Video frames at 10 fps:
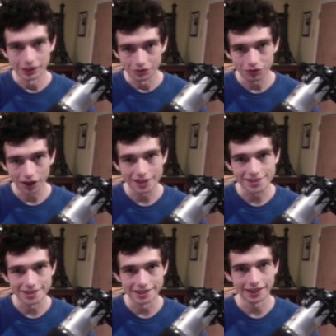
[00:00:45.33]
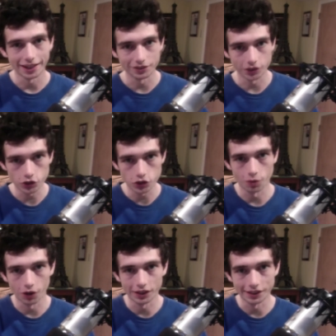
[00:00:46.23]
investing, and digital
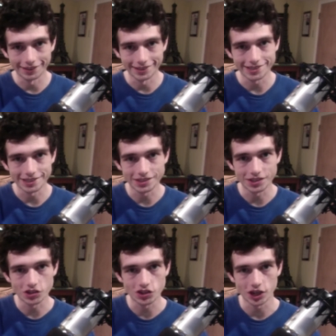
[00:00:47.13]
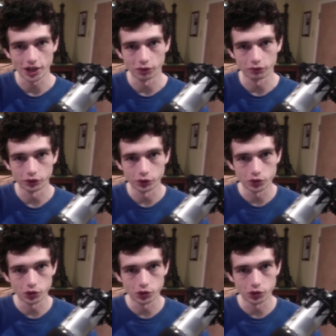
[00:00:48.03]
marketing, this is the channel for you.